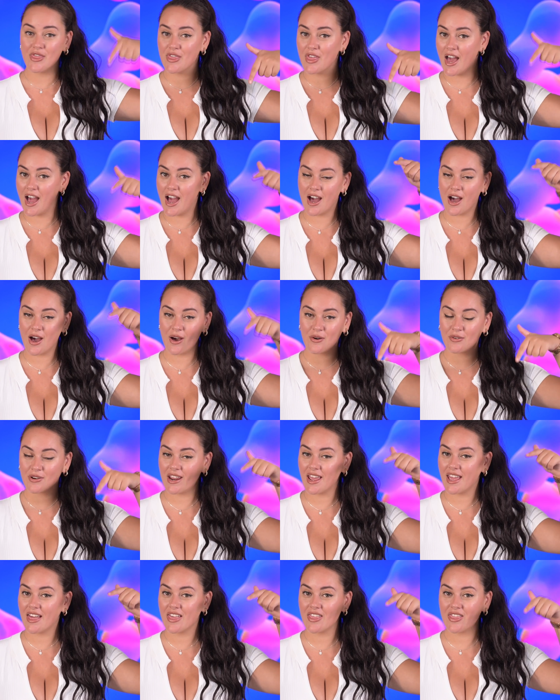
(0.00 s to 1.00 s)
down
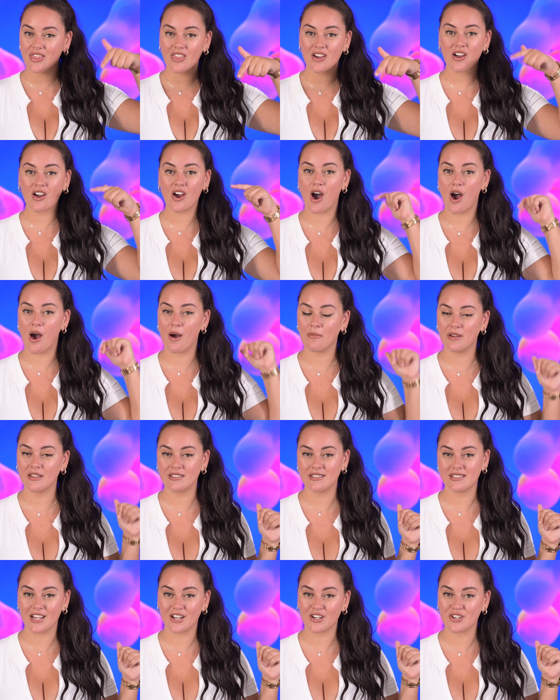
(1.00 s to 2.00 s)
in the
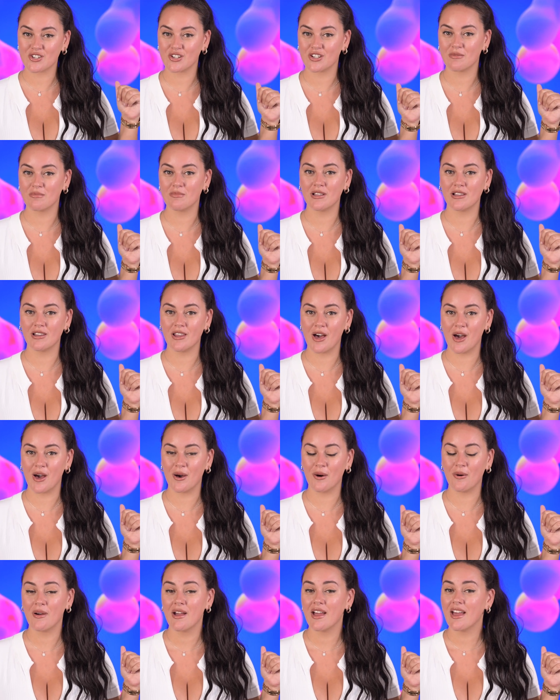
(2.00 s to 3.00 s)
comment section
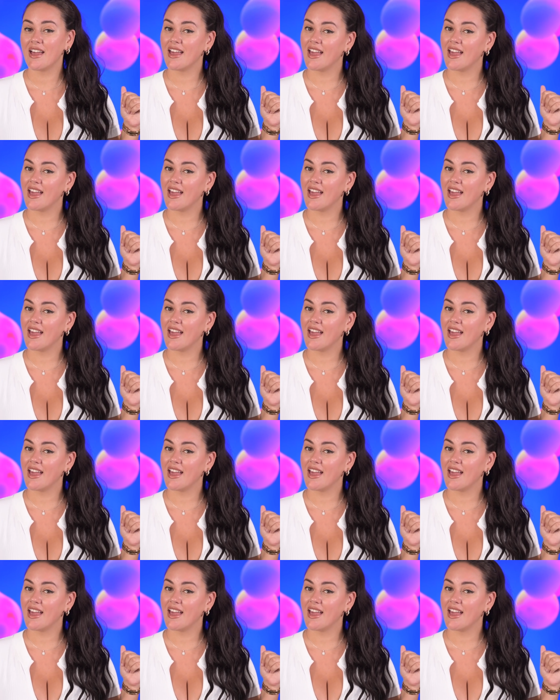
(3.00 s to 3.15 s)
below,